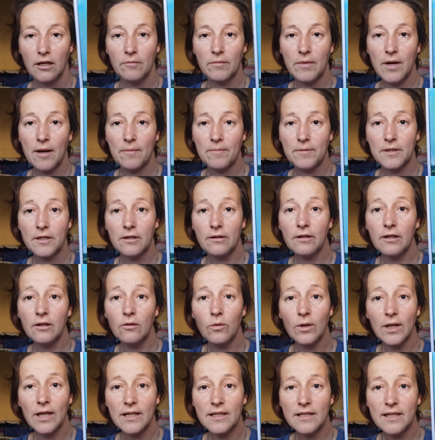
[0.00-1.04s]
I'm absolutely
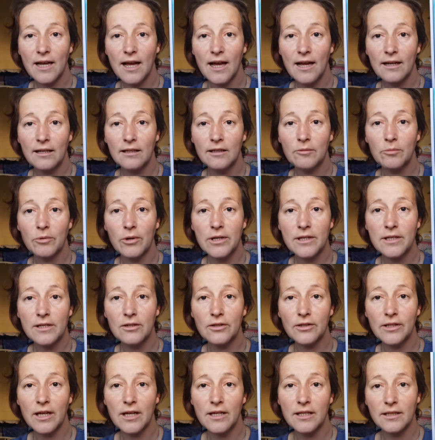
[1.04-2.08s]
willing to haggle the price.
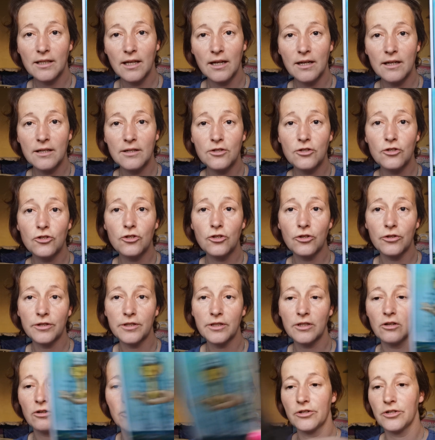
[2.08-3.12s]
Look at that. That is
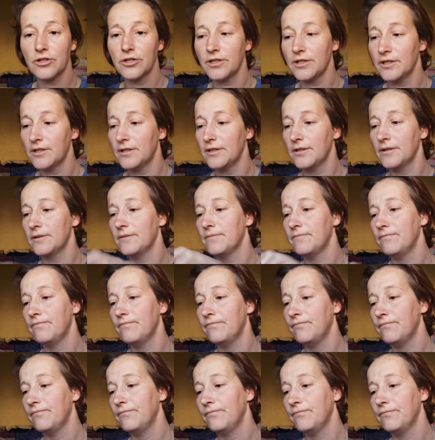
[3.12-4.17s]
just gorgeous
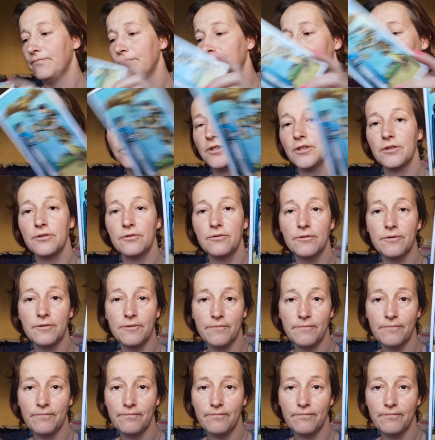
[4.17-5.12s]
the two.